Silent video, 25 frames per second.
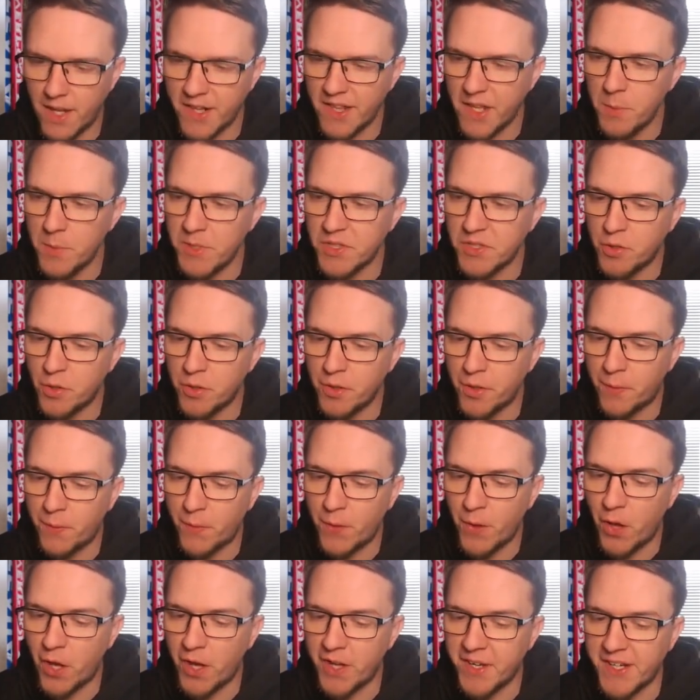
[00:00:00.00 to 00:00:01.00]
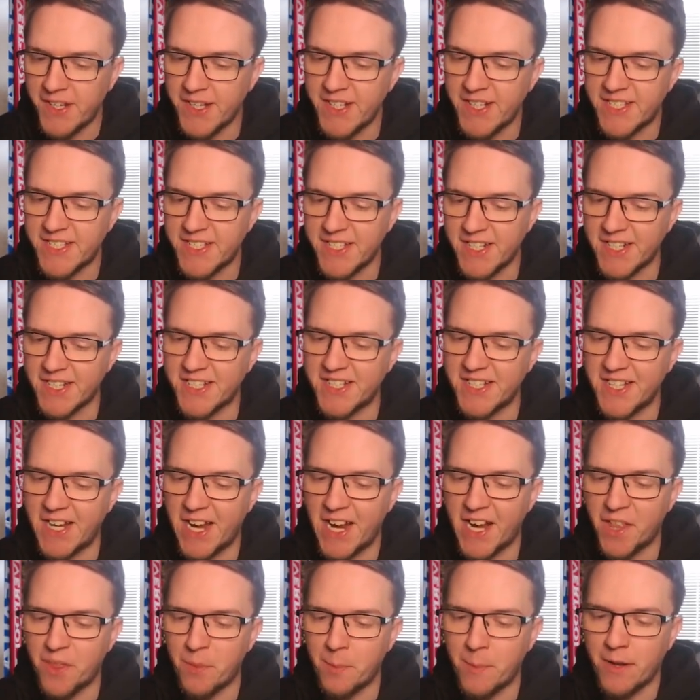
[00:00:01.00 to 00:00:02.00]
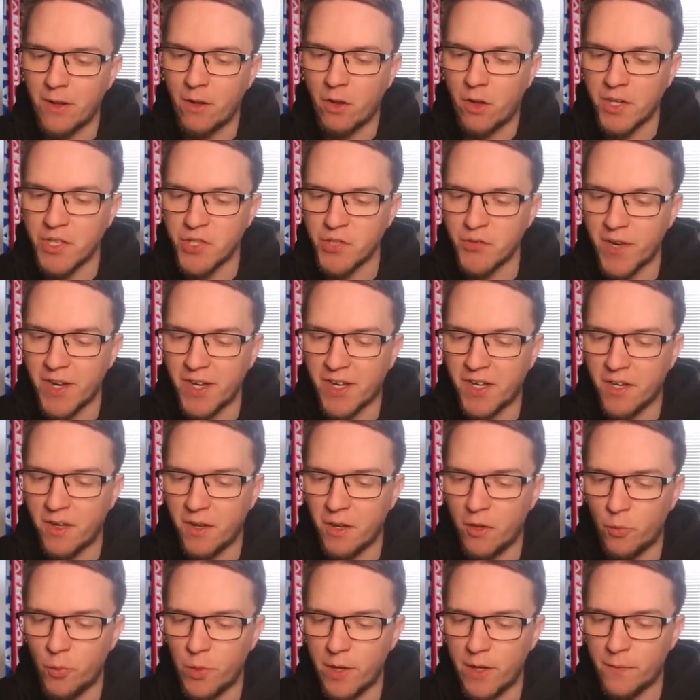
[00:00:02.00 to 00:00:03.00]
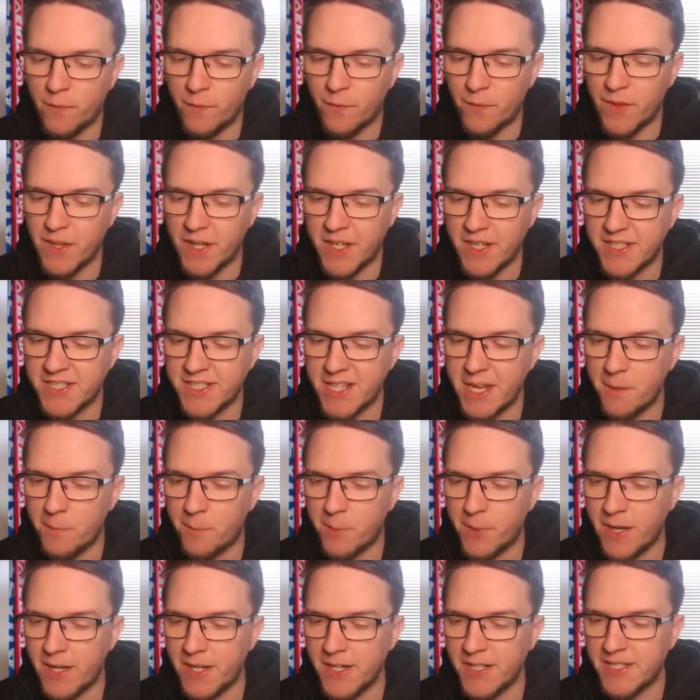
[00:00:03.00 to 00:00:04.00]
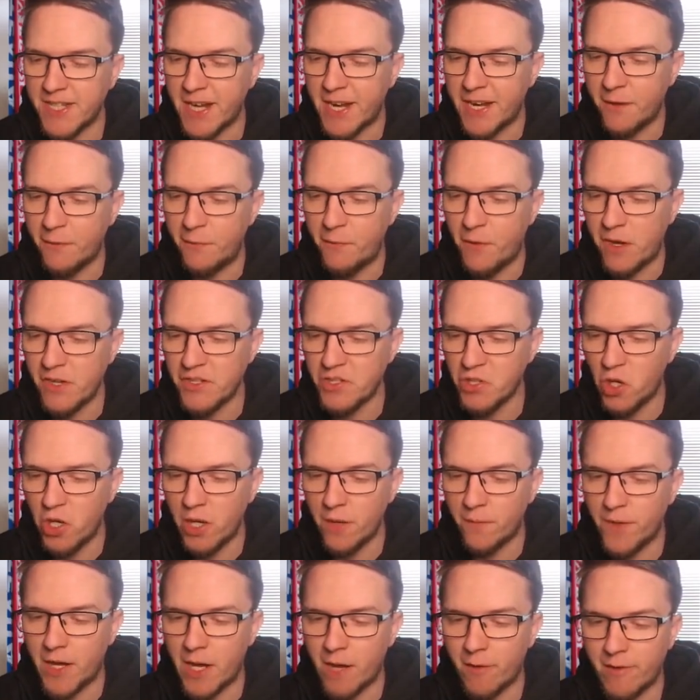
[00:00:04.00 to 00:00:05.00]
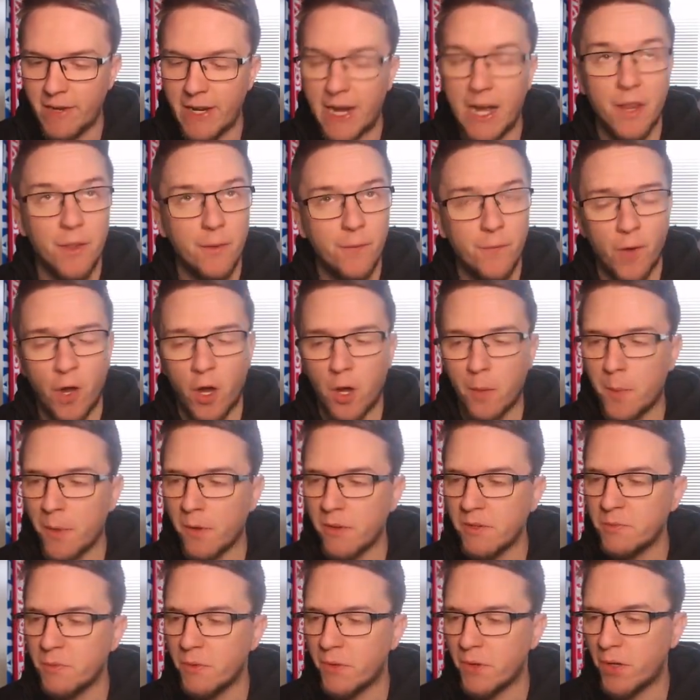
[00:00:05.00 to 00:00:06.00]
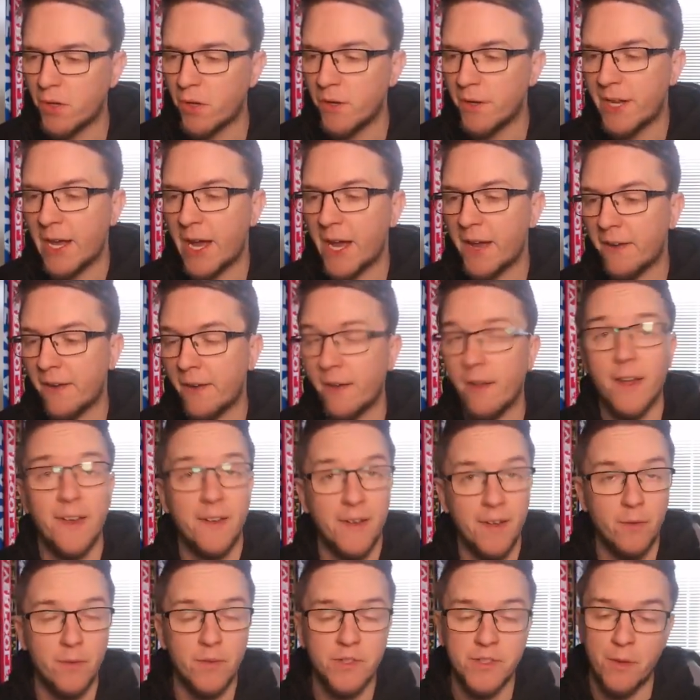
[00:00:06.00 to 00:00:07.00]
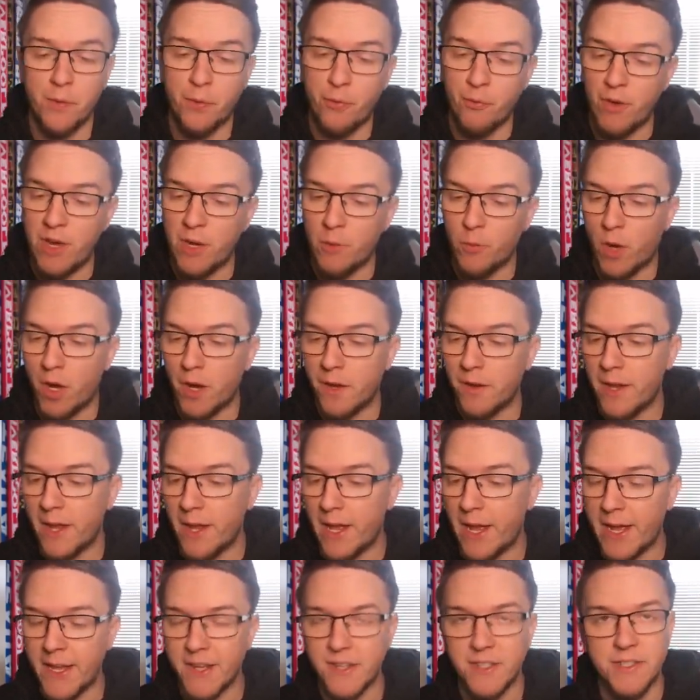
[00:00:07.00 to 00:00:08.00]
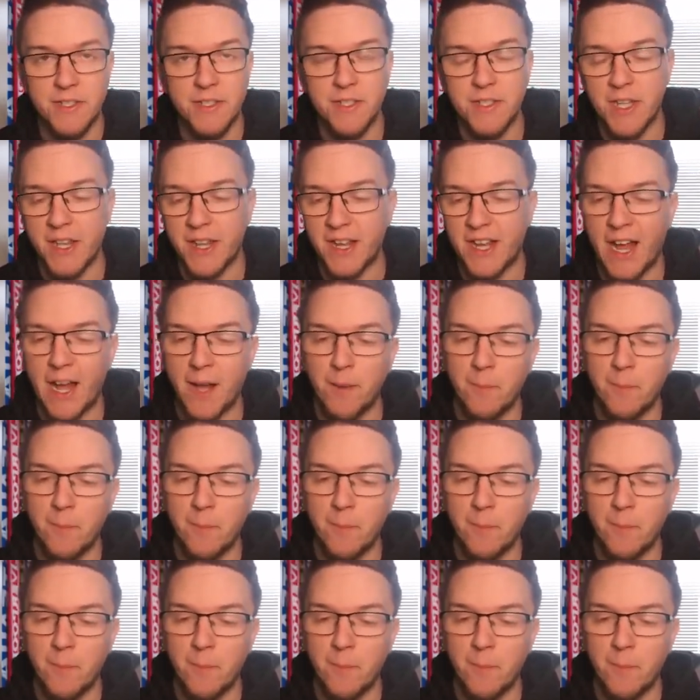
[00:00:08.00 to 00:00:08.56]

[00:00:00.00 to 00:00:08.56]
And then we scored a third in the 68th minute. Ondrejka with the set piece and it finds Olivieri at the far post with a good header and it's a 3-1 end to the